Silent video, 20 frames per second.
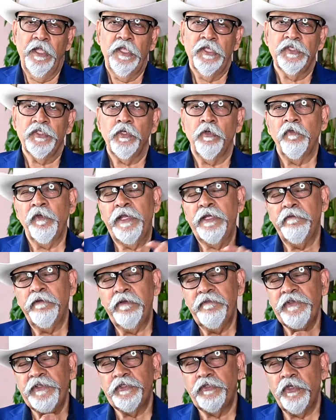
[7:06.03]
So whenever
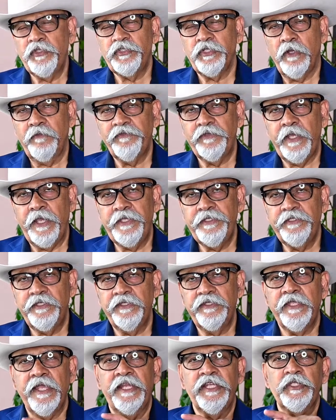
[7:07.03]
we switch off the
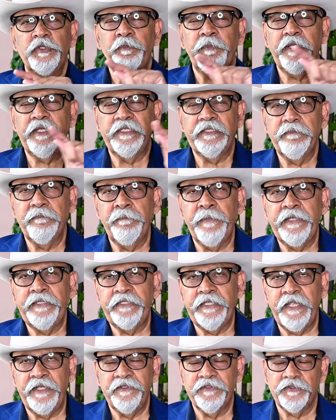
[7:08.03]
engine, that speed
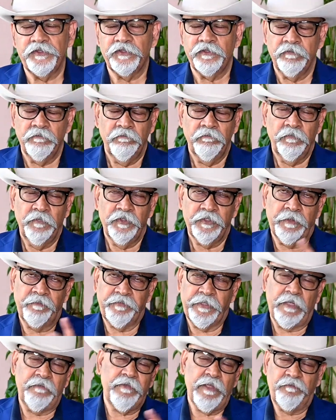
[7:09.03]
maintains.
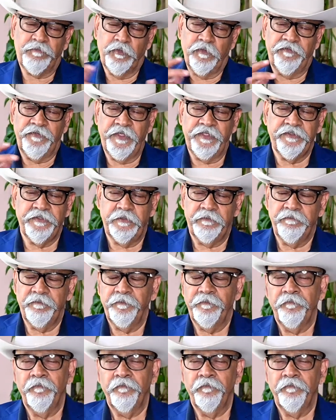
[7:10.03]
Sometimes we have to fix it.